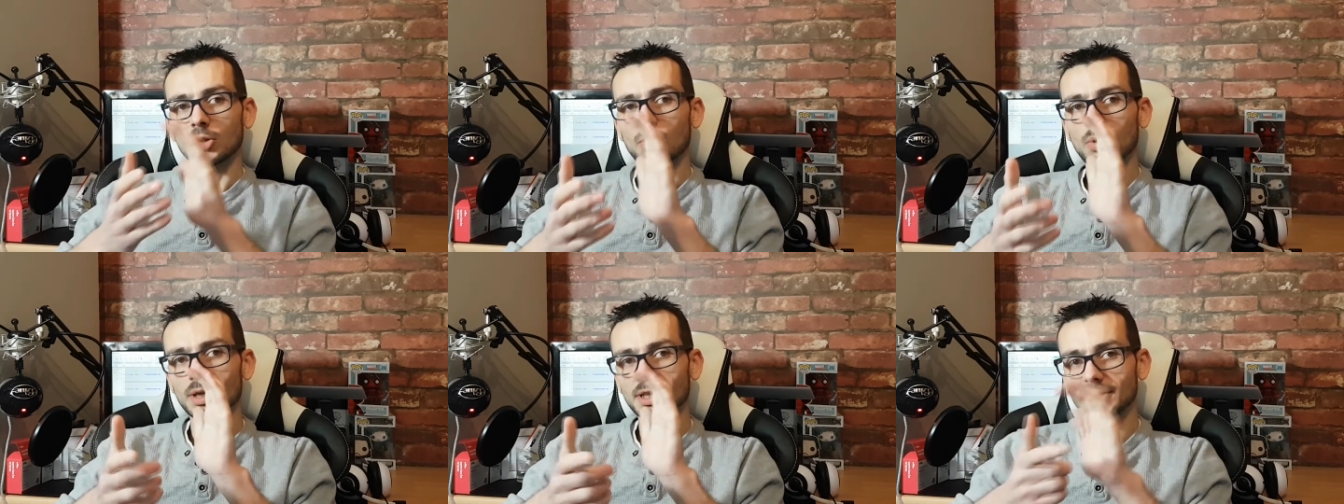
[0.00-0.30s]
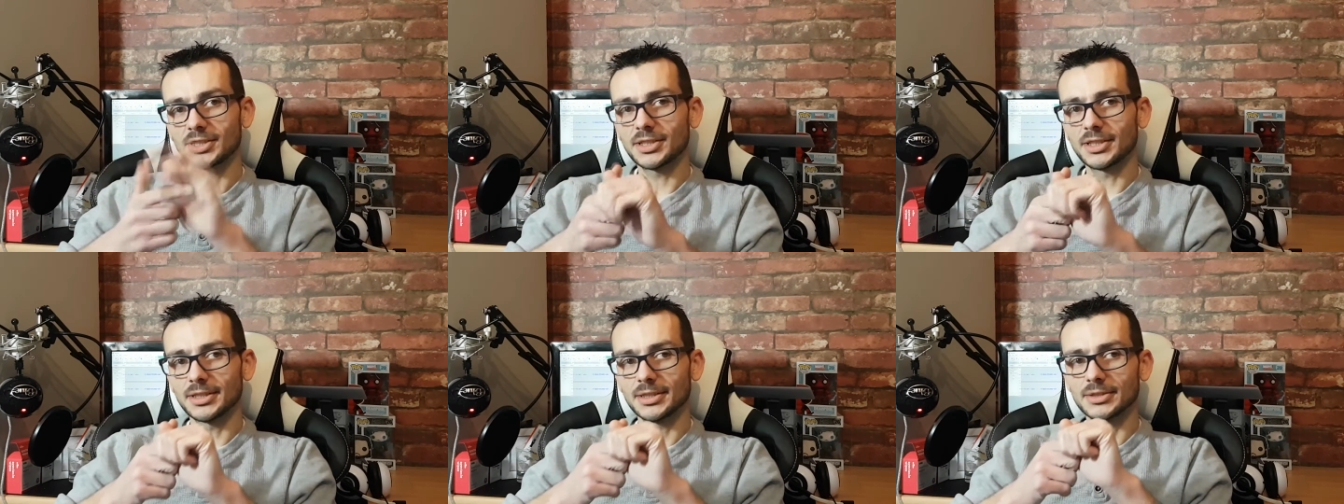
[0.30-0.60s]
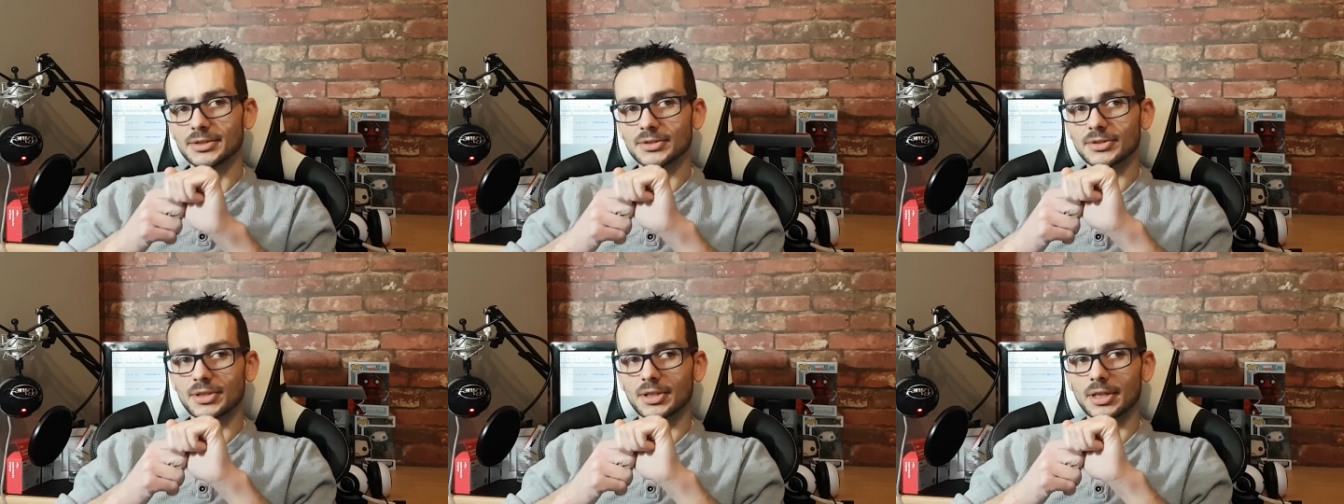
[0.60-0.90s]

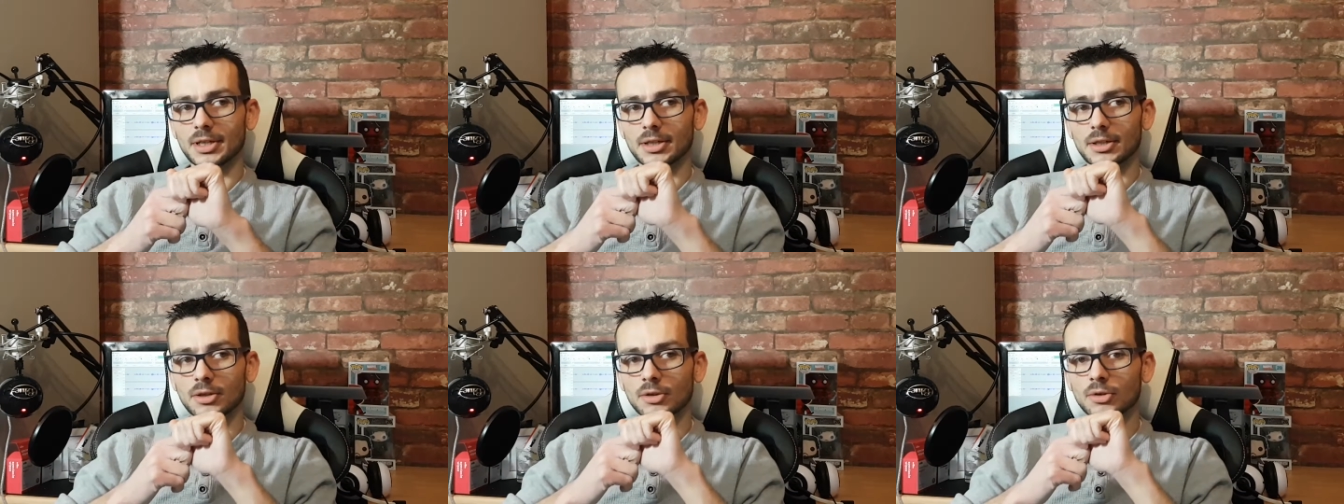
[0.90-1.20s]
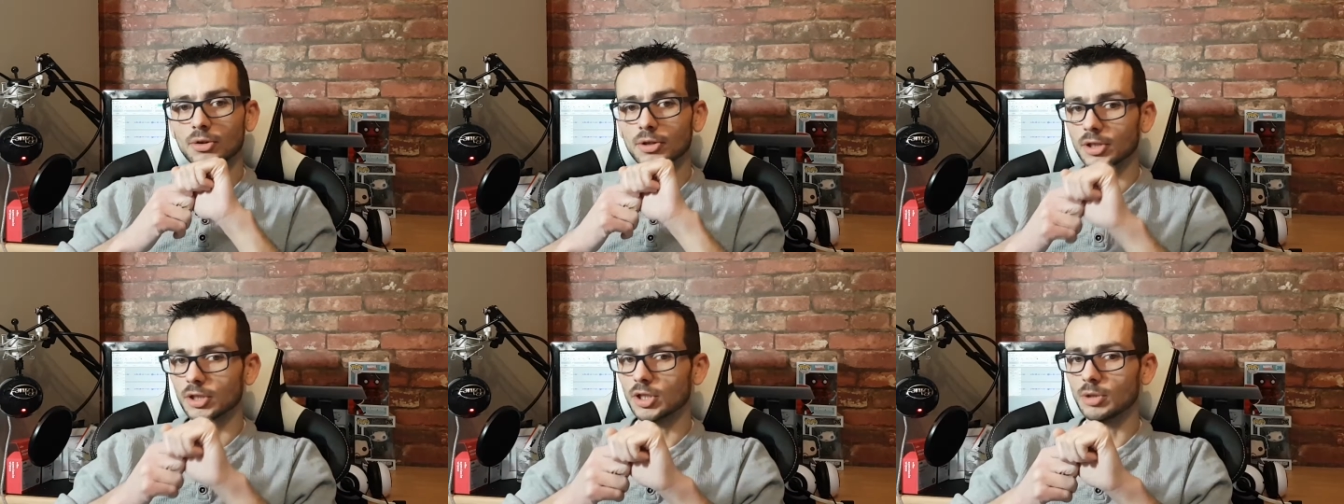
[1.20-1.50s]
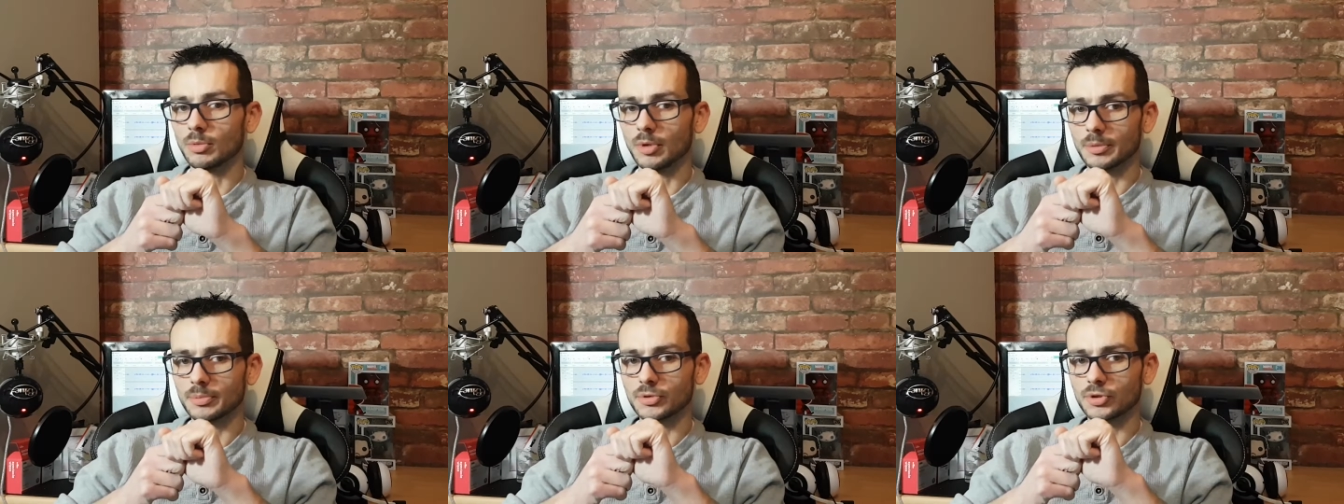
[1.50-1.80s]
questions that are going to
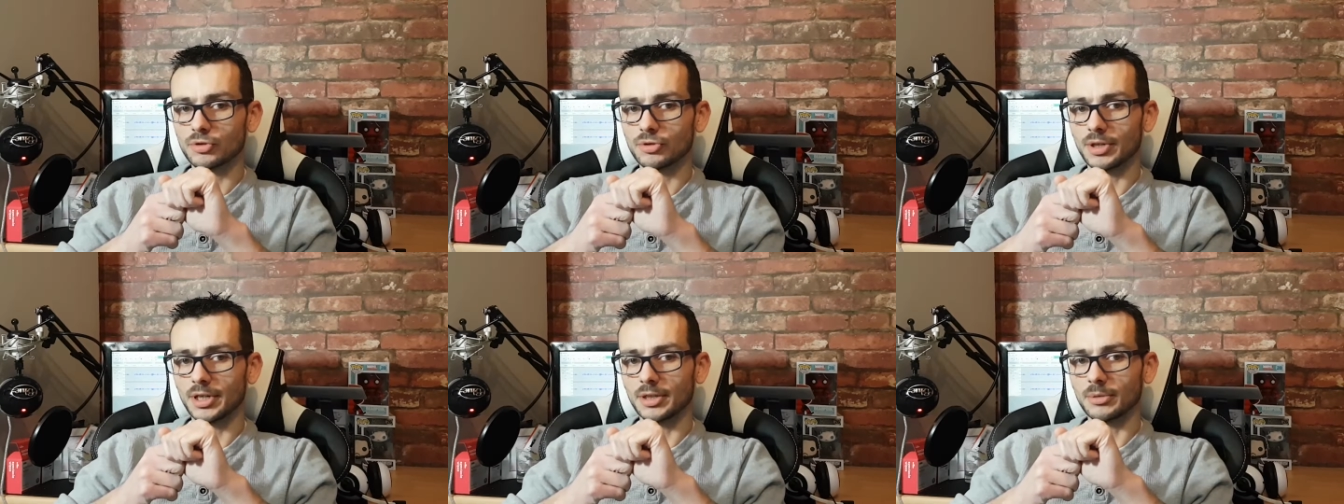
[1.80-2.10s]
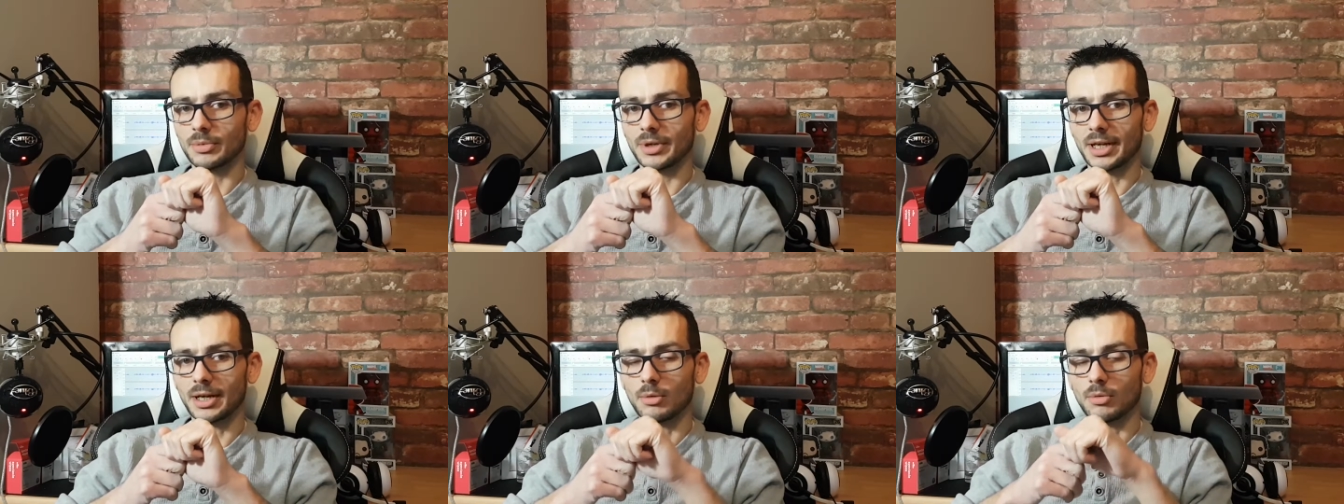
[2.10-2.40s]
come up straight away,